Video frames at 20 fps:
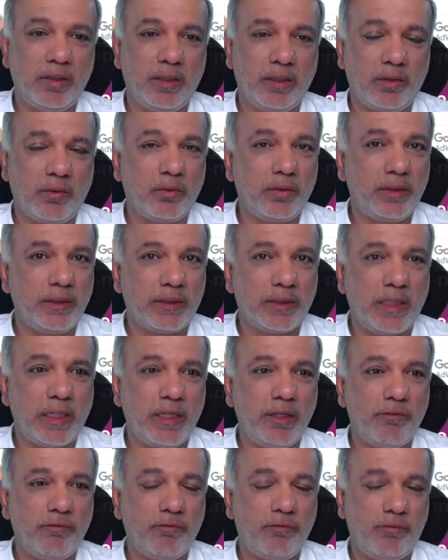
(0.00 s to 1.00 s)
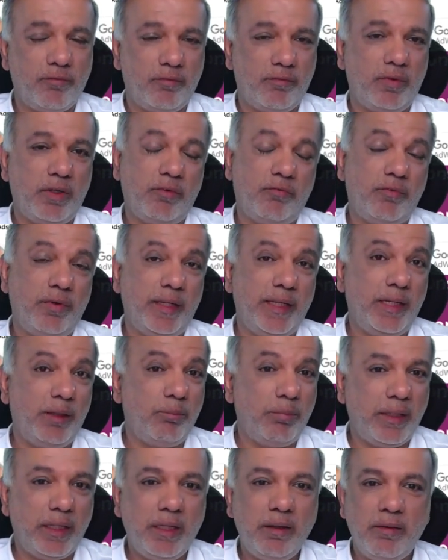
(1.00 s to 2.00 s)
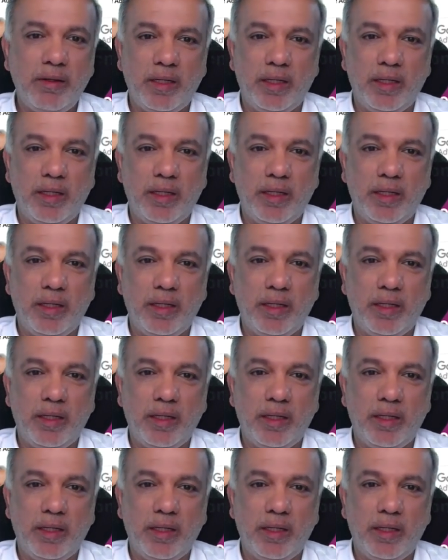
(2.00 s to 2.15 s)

a good design if, if need be,